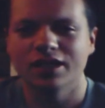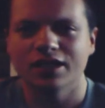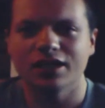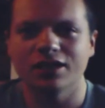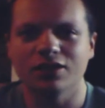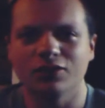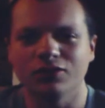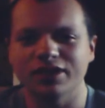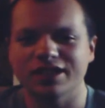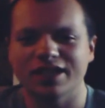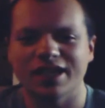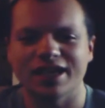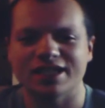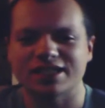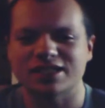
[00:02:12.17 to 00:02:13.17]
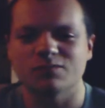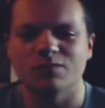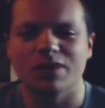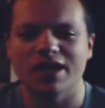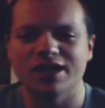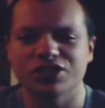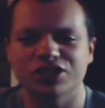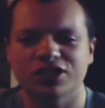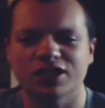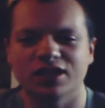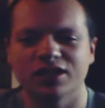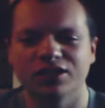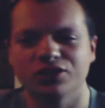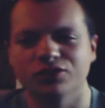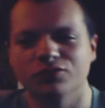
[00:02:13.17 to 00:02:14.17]
it only casts magic
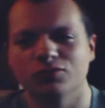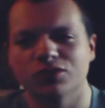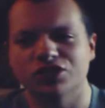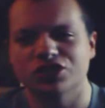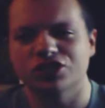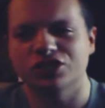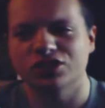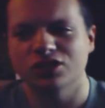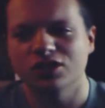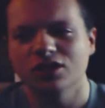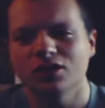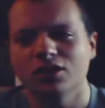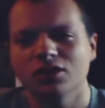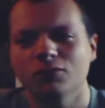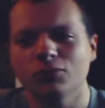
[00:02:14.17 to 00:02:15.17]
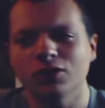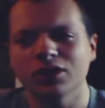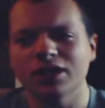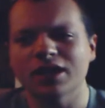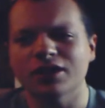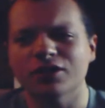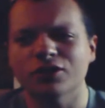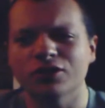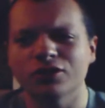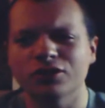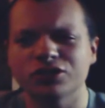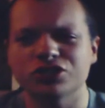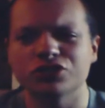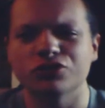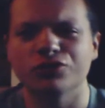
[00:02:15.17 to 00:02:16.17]
on you, which will not
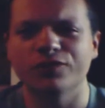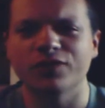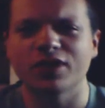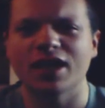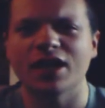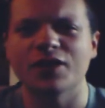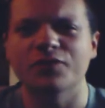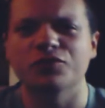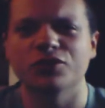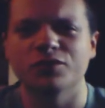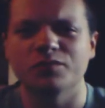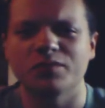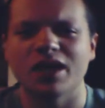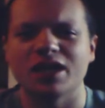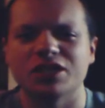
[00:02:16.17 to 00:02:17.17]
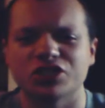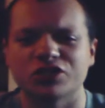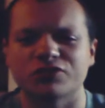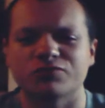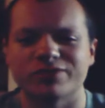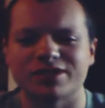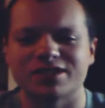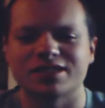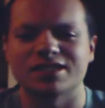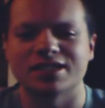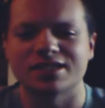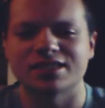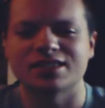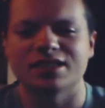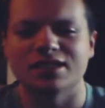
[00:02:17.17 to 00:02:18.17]
hurt you if you have good magic
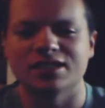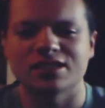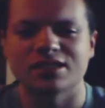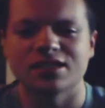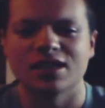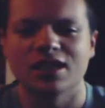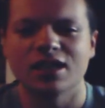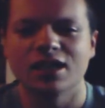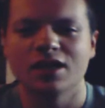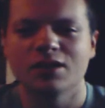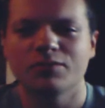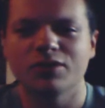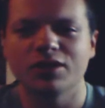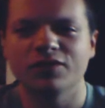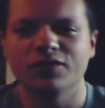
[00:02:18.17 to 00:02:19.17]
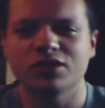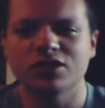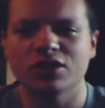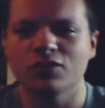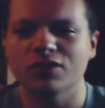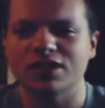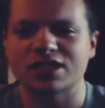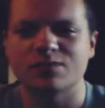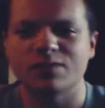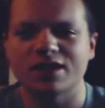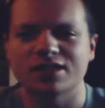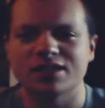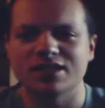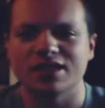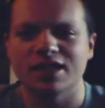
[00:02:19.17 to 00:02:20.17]
resistance, but if you don't,
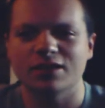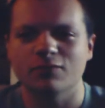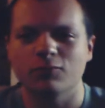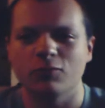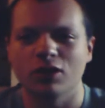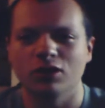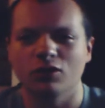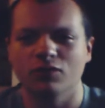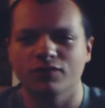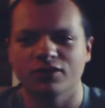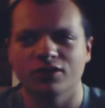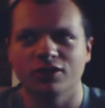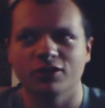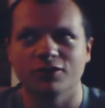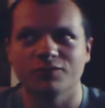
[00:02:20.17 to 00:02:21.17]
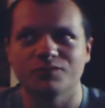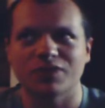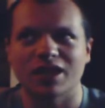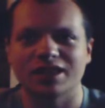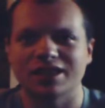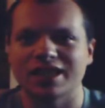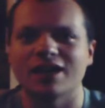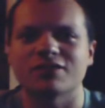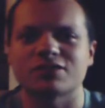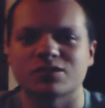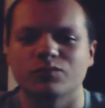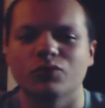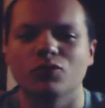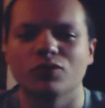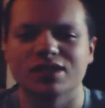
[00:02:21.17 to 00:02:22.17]
expect to take well over 1,000
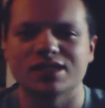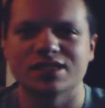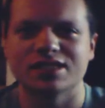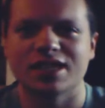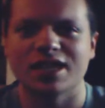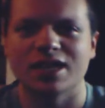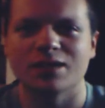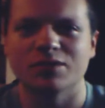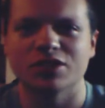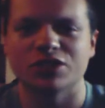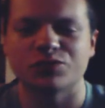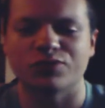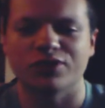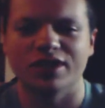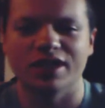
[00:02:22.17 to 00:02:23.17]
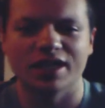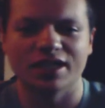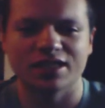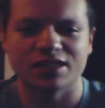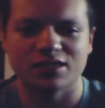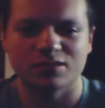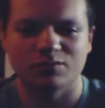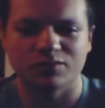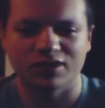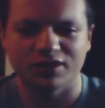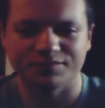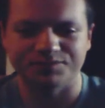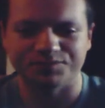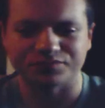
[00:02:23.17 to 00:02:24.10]
points of damage per hit. But